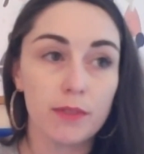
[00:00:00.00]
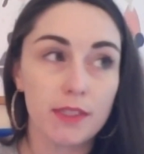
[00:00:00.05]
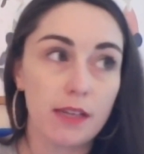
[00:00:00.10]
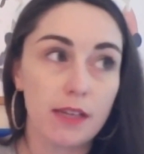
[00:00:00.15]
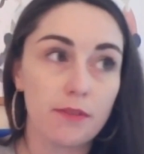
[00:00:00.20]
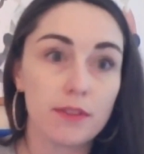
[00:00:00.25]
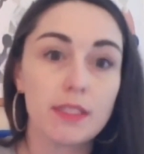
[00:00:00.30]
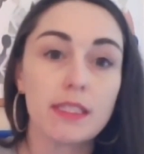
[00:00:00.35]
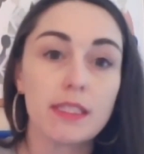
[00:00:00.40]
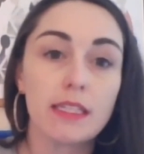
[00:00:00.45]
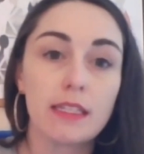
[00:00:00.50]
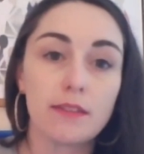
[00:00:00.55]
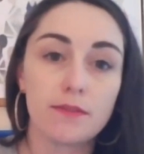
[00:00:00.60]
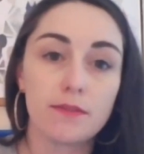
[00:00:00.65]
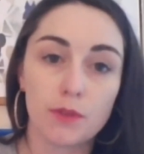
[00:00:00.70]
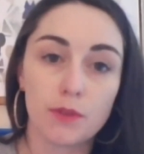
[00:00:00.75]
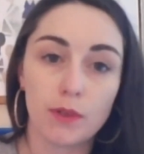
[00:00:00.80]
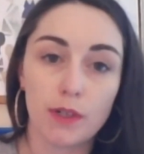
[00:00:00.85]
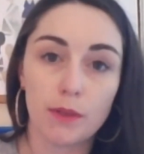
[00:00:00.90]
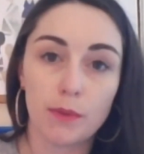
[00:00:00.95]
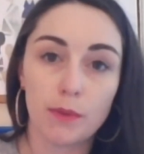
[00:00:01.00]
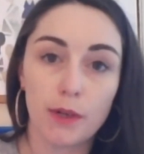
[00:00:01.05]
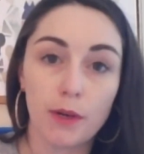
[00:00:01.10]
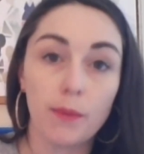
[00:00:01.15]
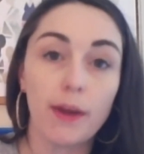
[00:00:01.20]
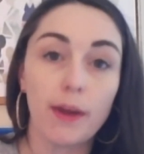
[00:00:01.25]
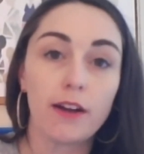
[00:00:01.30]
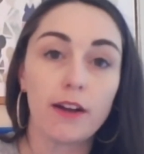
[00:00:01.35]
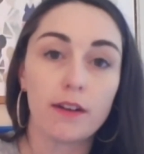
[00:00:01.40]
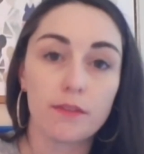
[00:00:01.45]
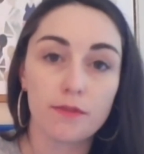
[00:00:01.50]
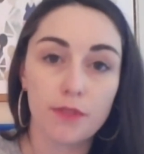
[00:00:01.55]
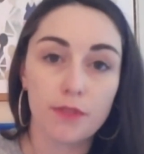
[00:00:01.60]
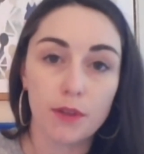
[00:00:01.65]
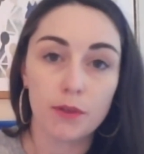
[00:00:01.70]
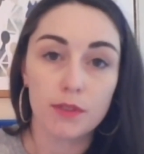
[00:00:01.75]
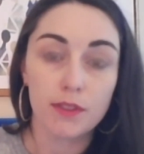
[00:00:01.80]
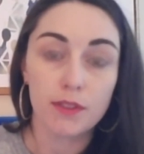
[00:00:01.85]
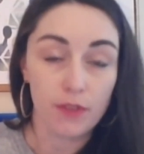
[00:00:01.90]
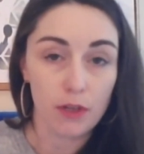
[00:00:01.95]
they received or were aware of
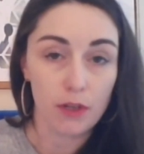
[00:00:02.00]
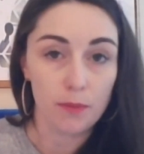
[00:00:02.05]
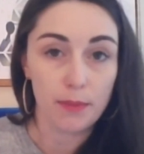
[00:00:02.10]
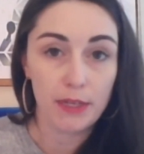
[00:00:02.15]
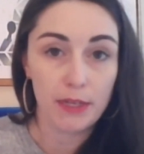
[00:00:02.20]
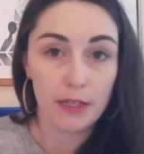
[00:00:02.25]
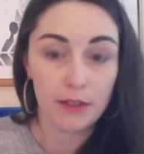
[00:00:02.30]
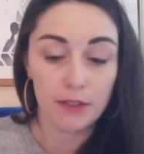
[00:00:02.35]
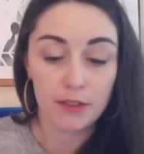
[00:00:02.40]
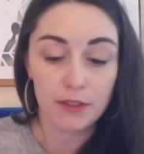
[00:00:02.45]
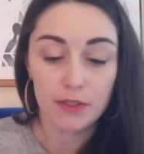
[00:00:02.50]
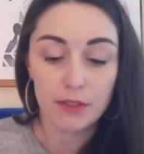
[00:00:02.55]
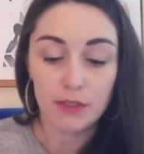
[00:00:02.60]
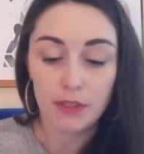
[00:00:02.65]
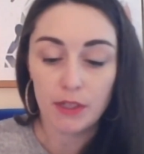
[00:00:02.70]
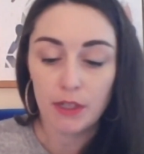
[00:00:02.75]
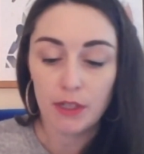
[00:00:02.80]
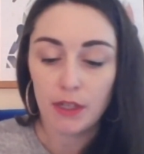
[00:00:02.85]
those of their peers.